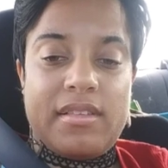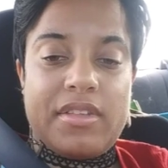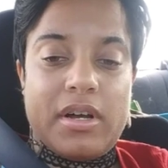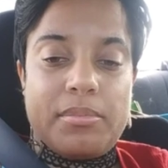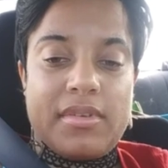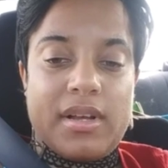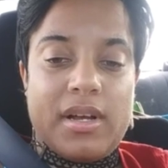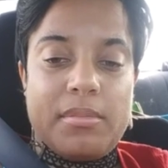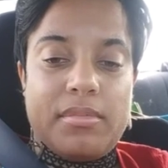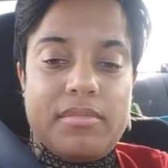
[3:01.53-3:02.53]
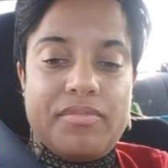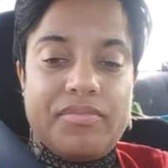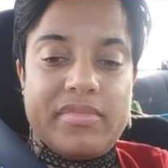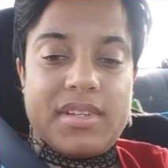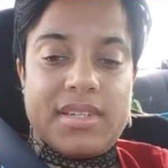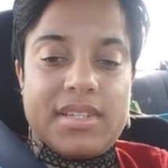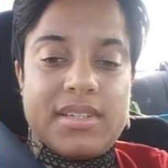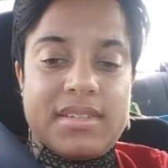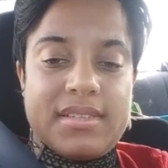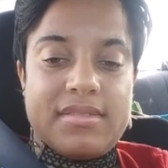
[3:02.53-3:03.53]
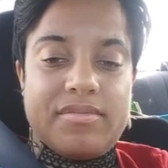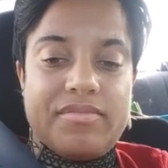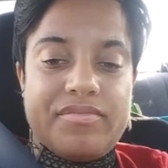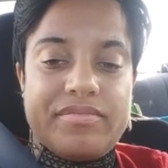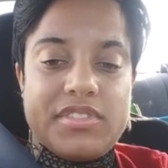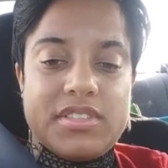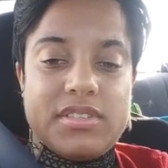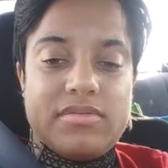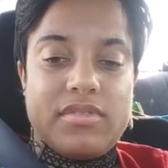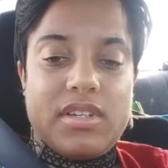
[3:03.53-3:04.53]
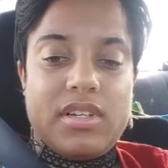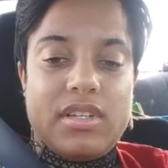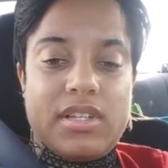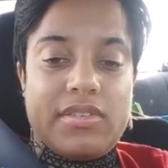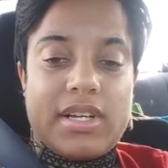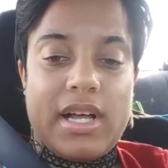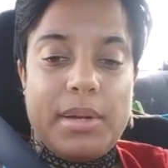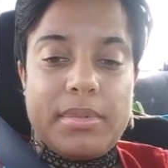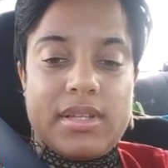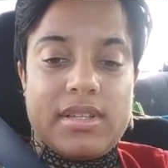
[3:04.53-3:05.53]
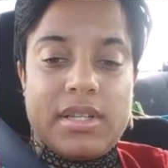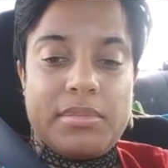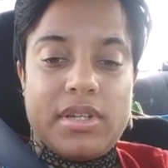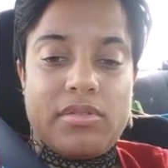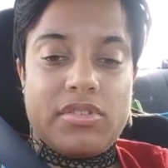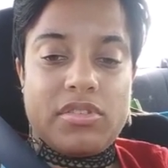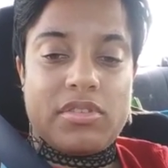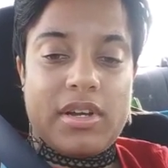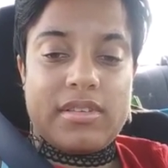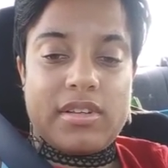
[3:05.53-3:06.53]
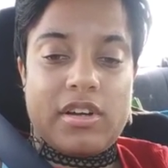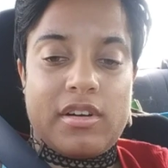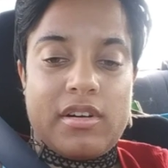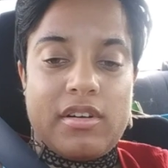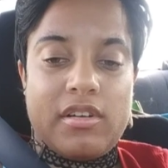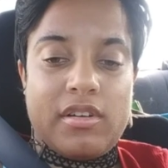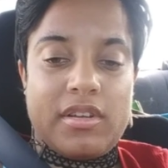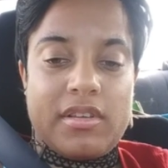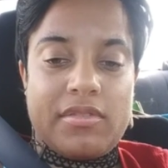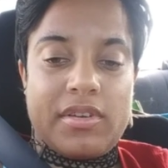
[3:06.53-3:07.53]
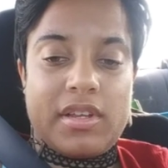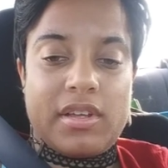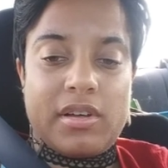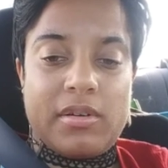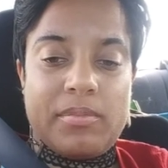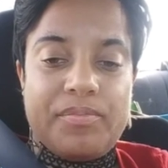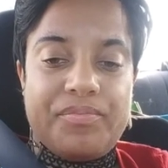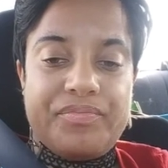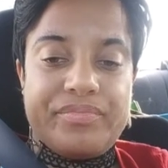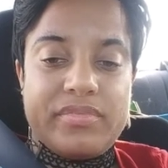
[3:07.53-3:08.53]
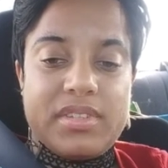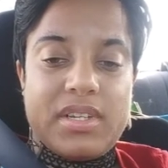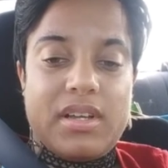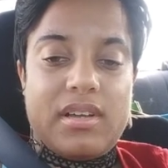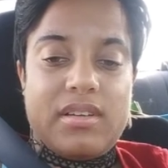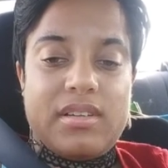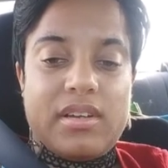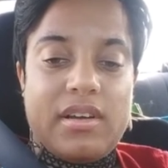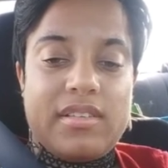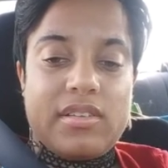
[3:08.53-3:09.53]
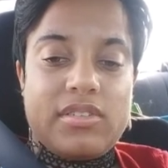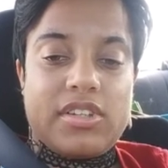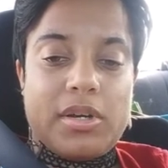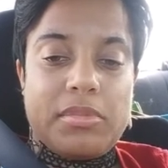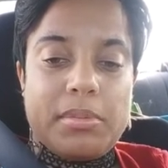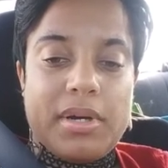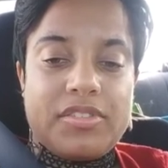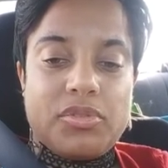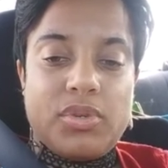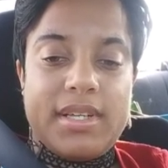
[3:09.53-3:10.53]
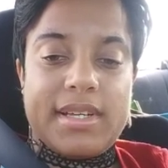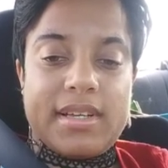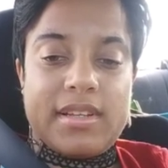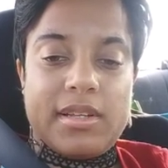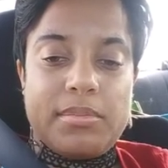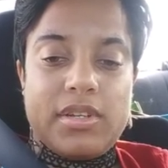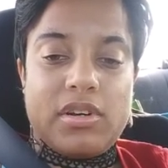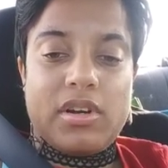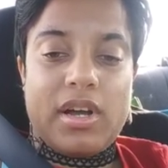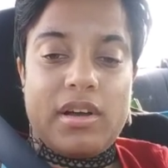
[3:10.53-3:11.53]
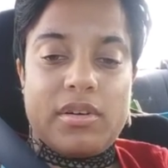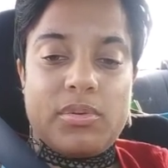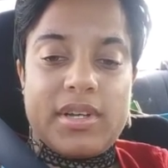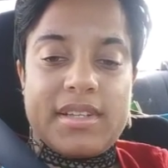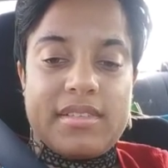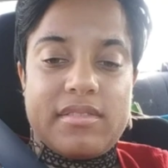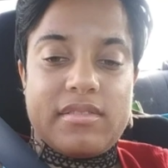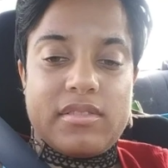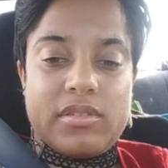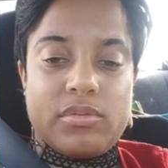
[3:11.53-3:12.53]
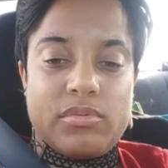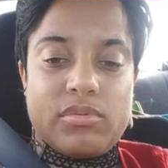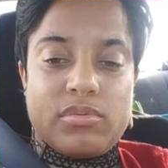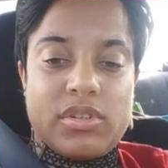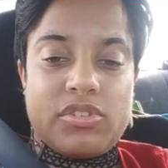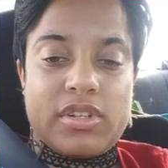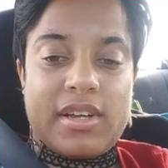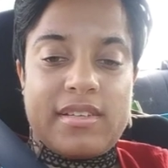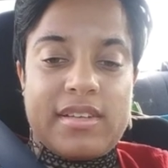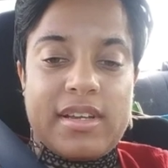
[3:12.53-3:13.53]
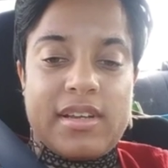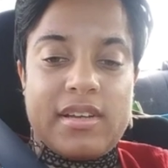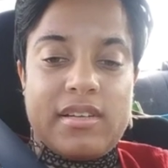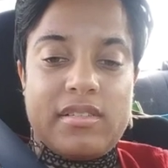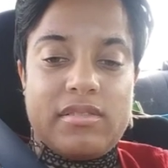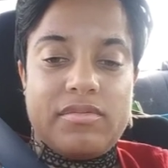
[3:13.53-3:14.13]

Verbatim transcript: a thumbs up, and leave a comment. Let me know what your thoughts are on this video. And also tell me about your weekend. Let me know how it went and what you guys did